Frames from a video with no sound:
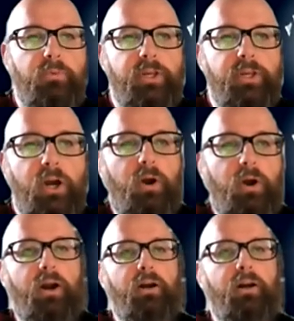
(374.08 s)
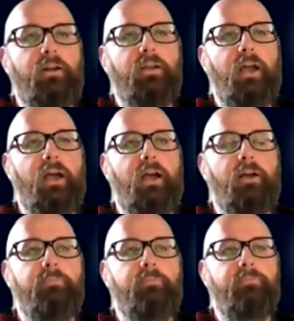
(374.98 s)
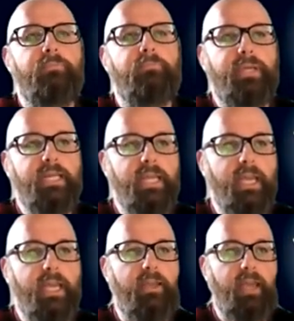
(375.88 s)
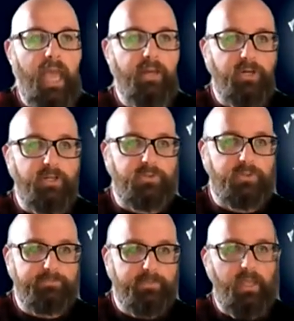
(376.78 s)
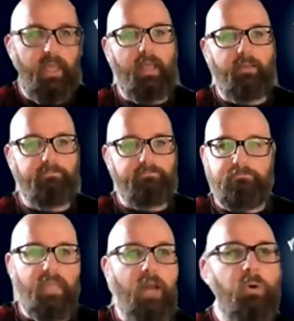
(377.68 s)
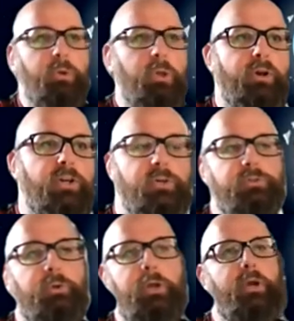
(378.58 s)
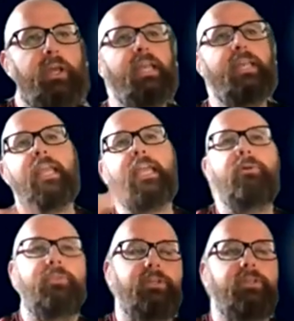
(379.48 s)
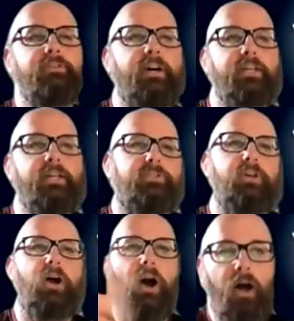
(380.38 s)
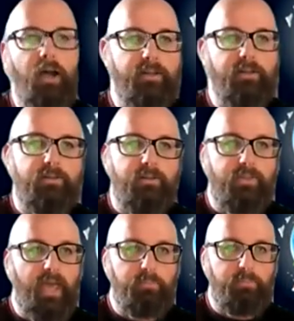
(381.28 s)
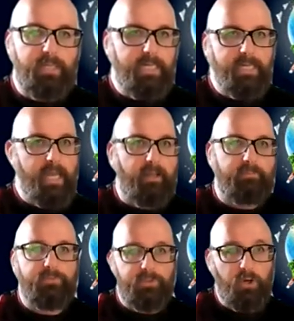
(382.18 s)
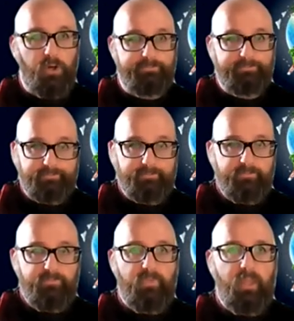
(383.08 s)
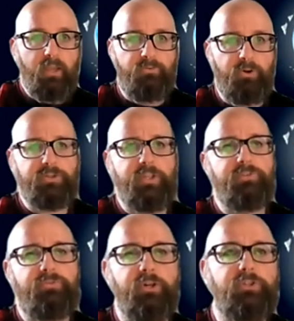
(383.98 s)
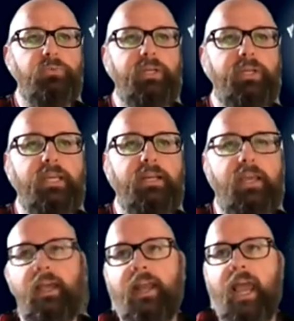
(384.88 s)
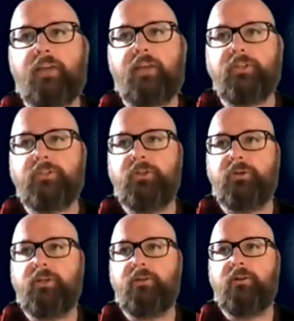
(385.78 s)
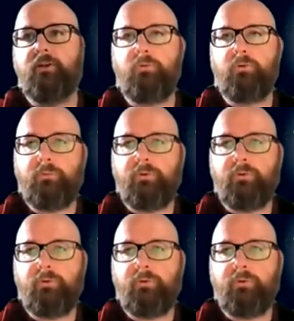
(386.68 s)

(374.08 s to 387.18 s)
know our PDA address. And what we want to do is we want to enable the device on that PDA. So first things first, we need an access token. Well, why don't we